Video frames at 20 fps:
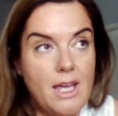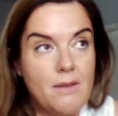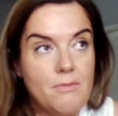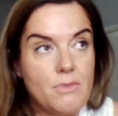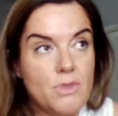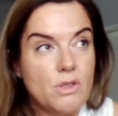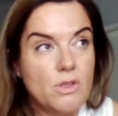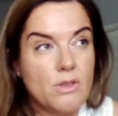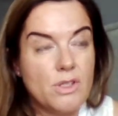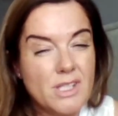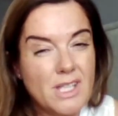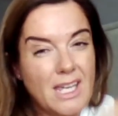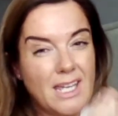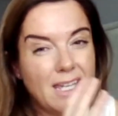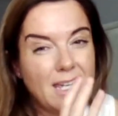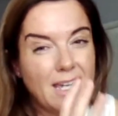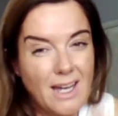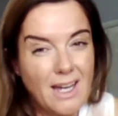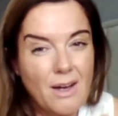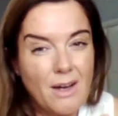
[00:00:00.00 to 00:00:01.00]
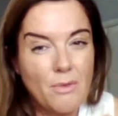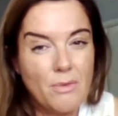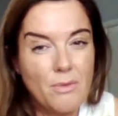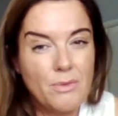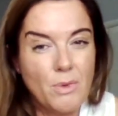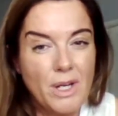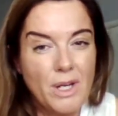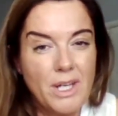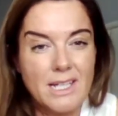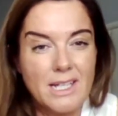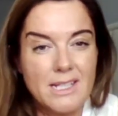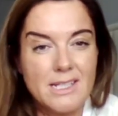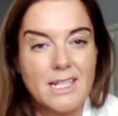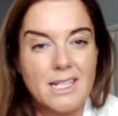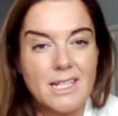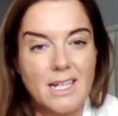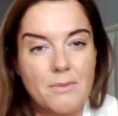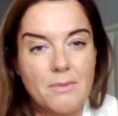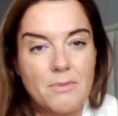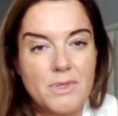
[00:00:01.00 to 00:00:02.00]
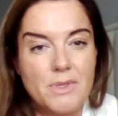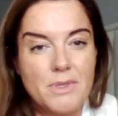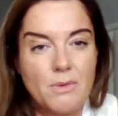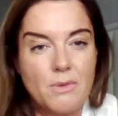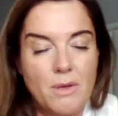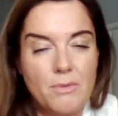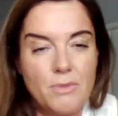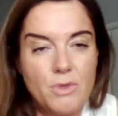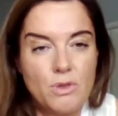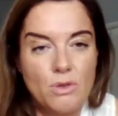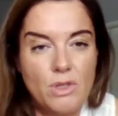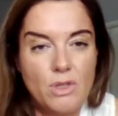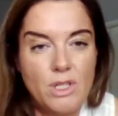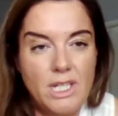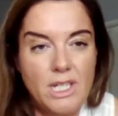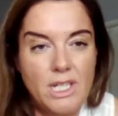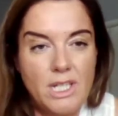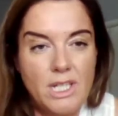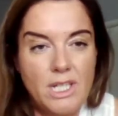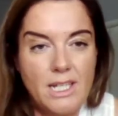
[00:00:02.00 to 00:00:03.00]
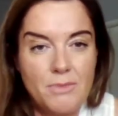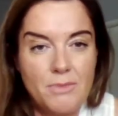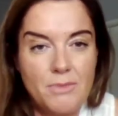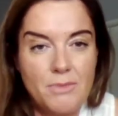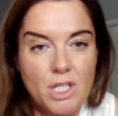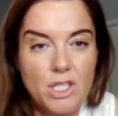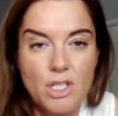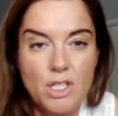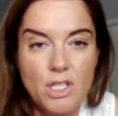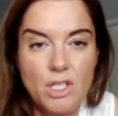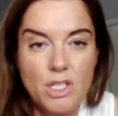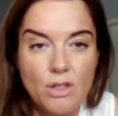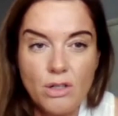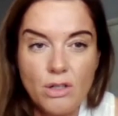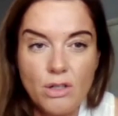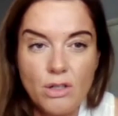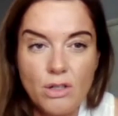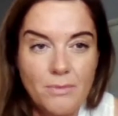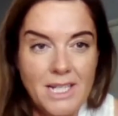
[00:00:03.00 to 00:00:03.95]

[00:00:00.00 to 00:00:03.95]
So it's like I would want to get to grips with what I'm doing here. I'm just new.